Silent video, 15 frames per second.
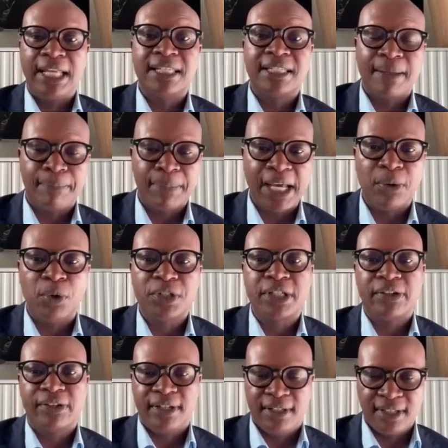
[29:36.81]
can supply
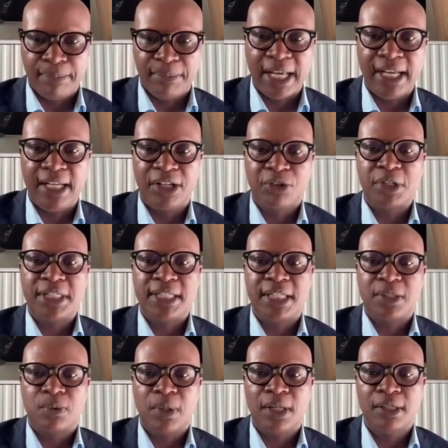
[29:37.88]
water, you can supply electricity
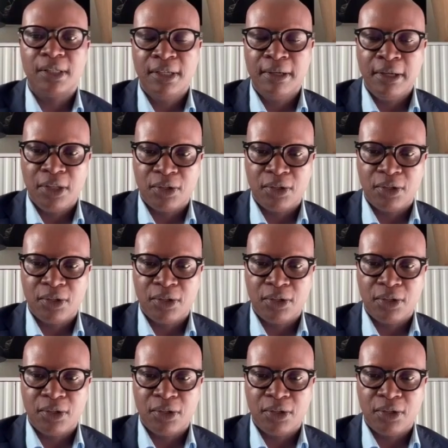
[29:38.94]
as well.